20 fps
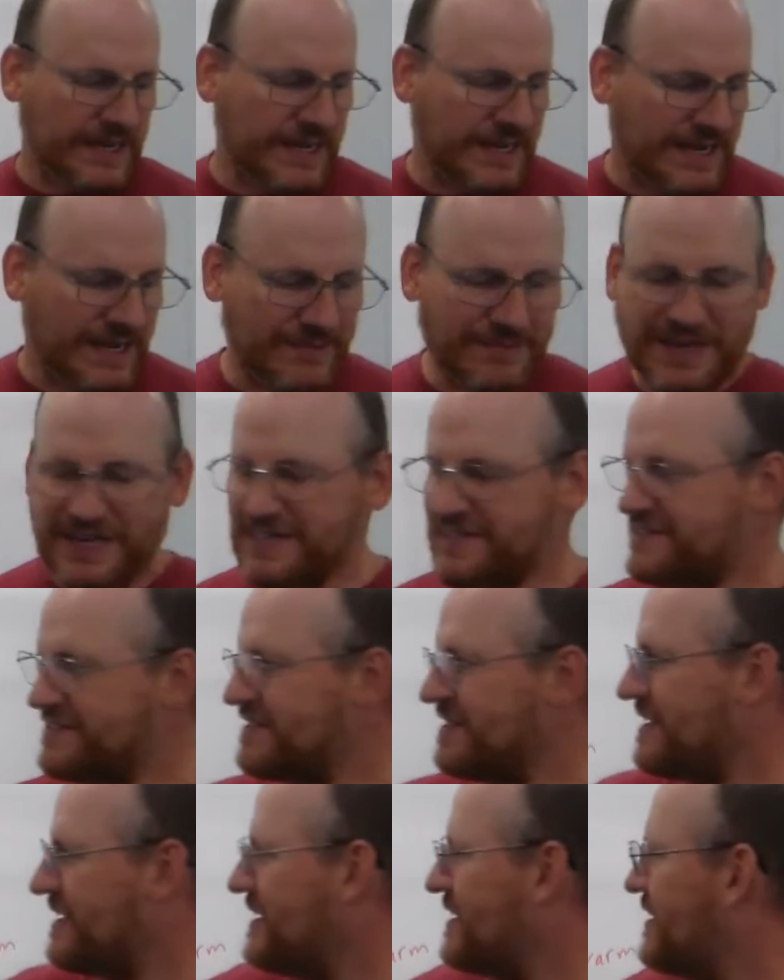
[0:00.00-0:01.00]
and I might
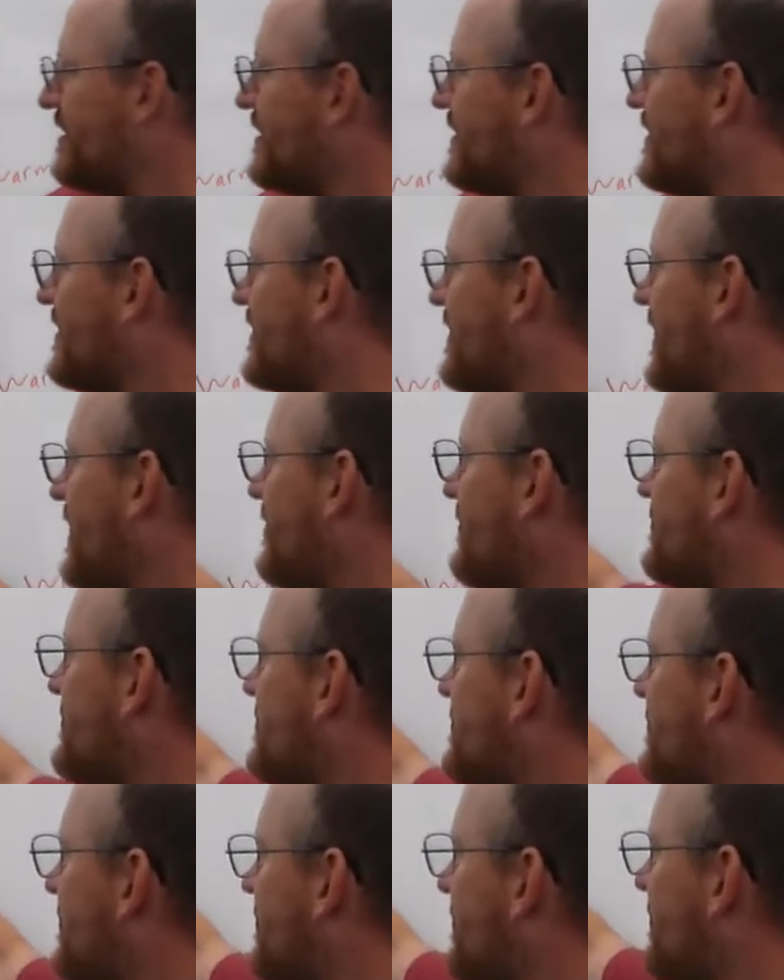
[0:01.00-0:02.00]
see
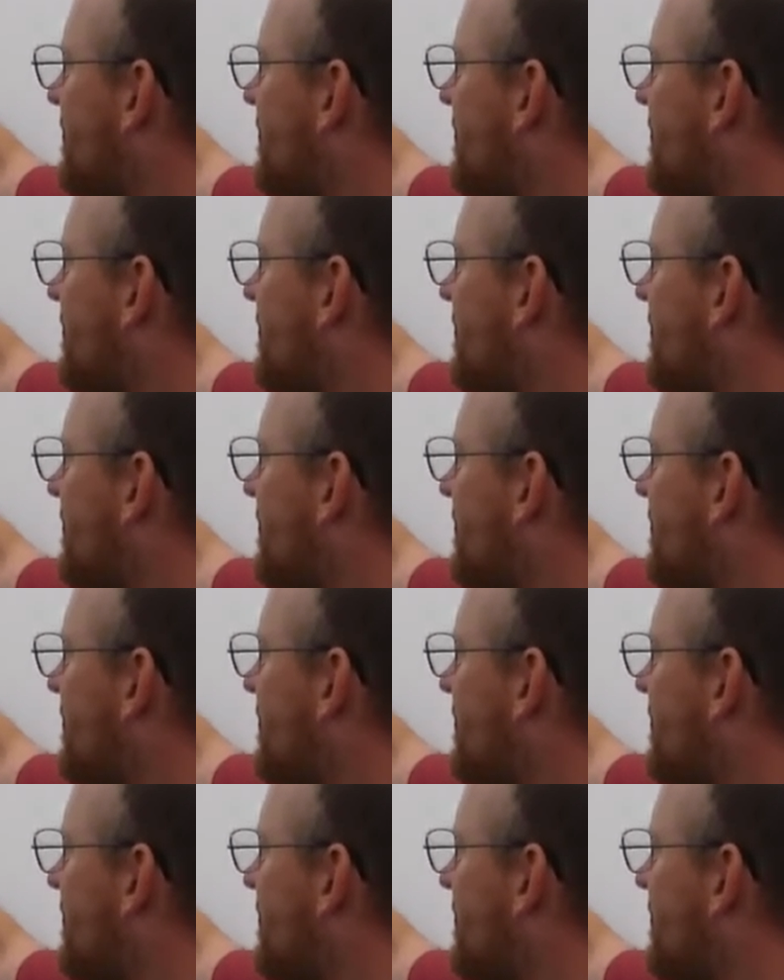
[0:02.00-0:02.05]
clouds.